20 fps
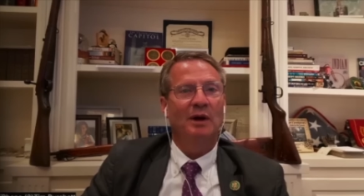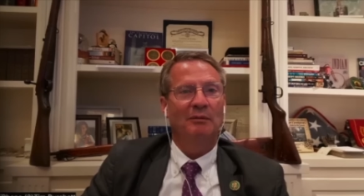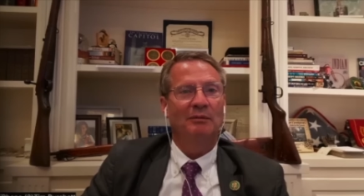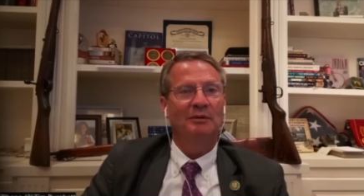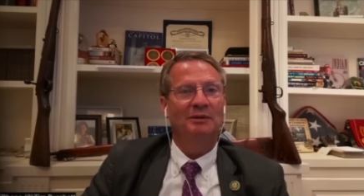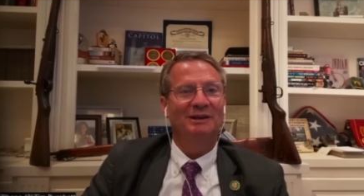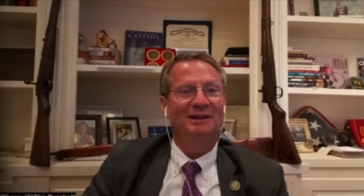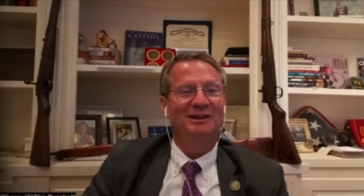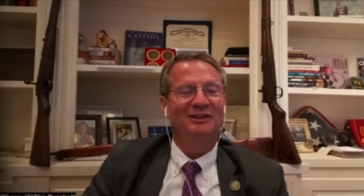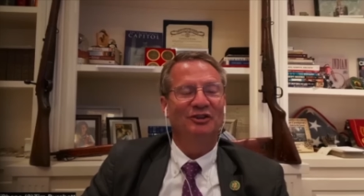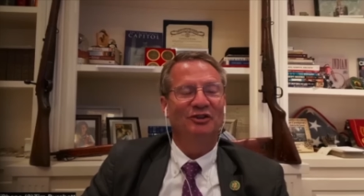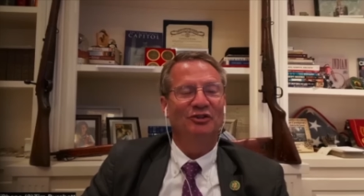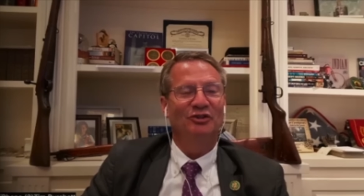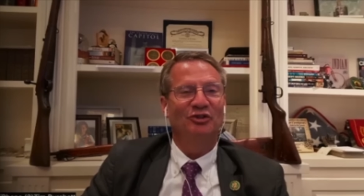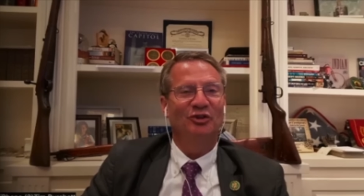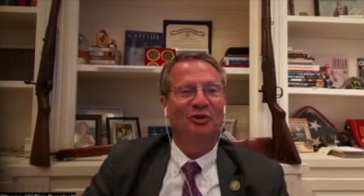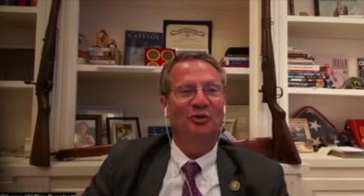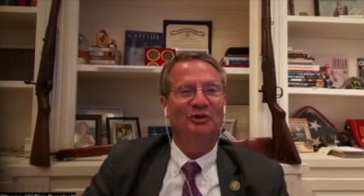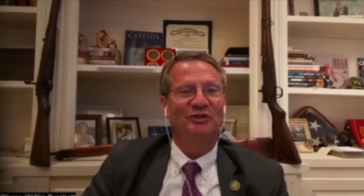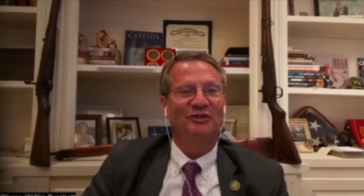probably isn't
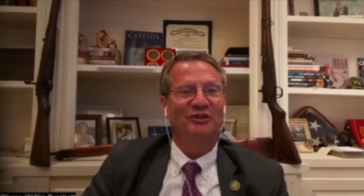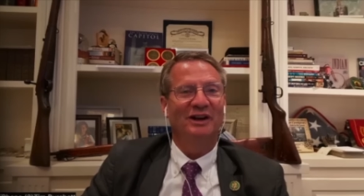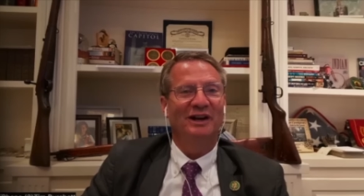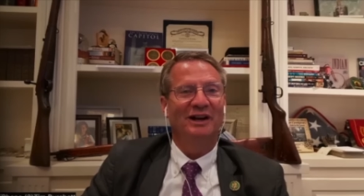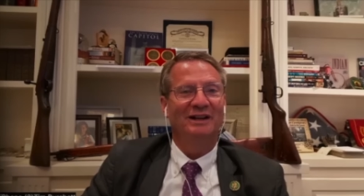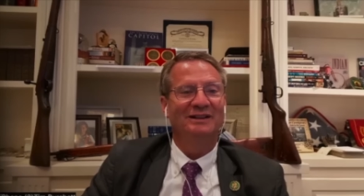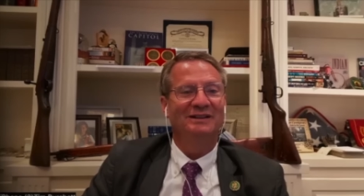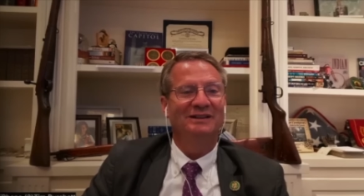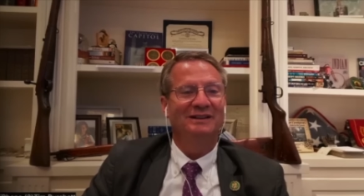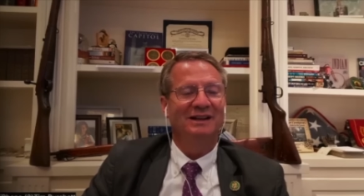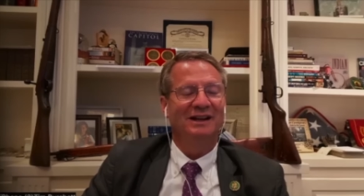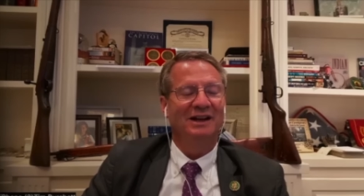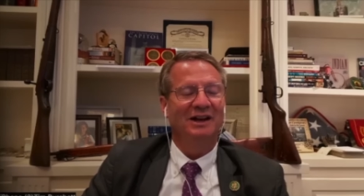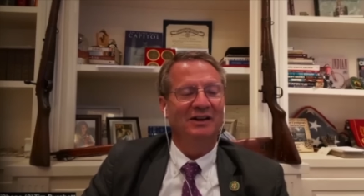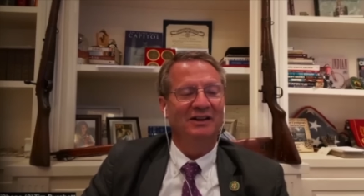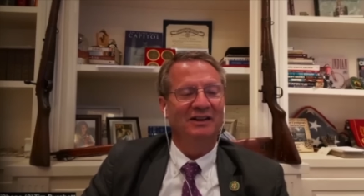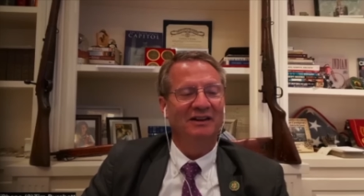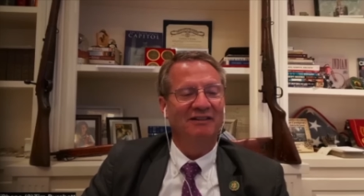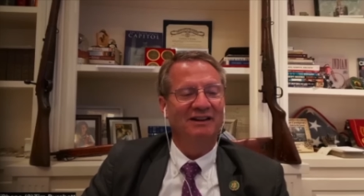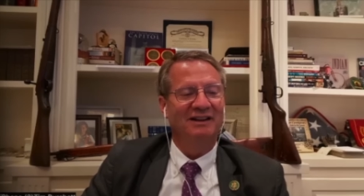suicide. You
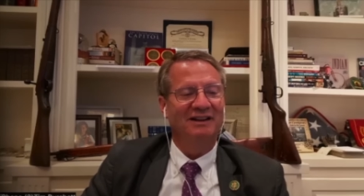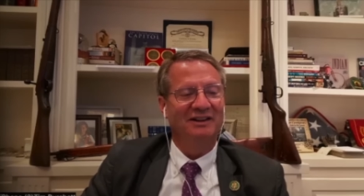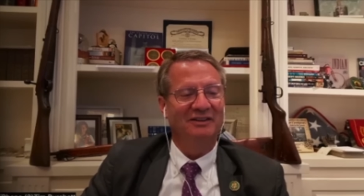know what I mean?